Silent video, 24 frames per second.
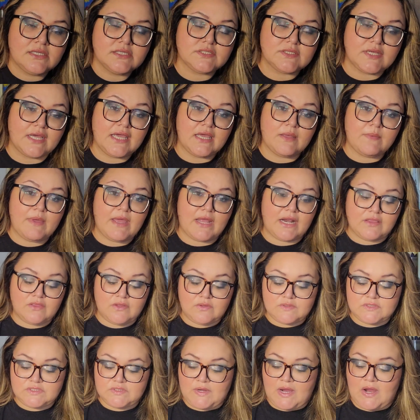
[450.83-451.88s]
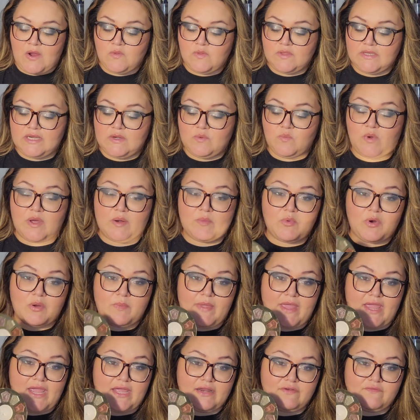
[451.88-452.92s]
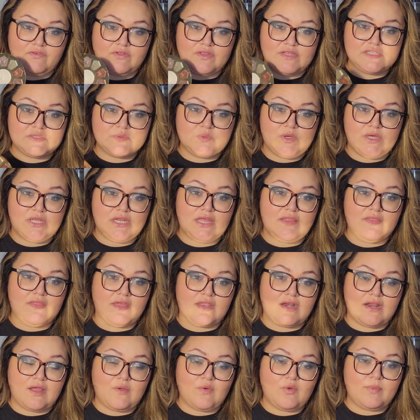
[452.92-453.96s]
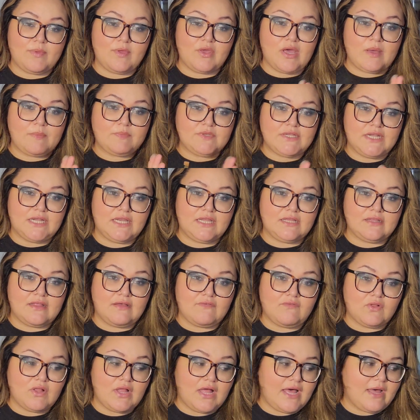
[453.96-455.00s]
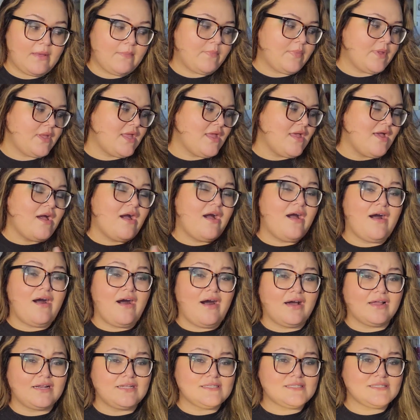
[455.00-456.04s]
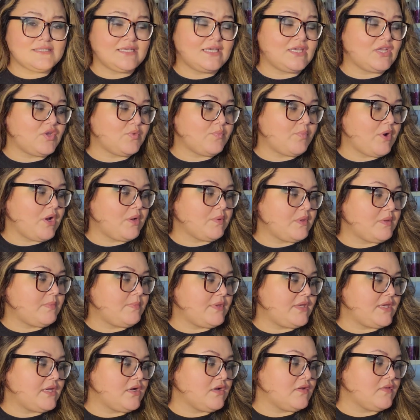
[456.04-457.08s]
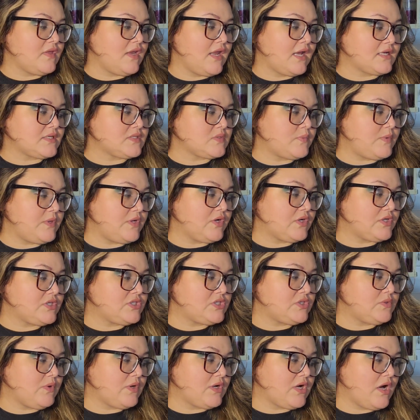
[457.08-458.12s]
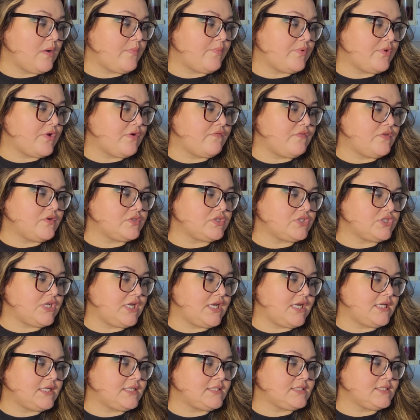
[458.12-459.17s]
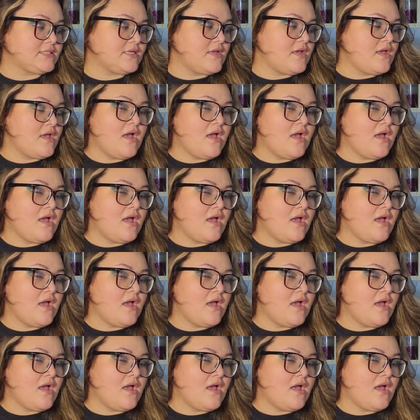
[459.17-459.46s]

So I hit pan in those 2. I only need 1 more pan for this one, and then I will be updating Level Up. Honestly, it'll probably be here in the next week or 2, a couple of those shades.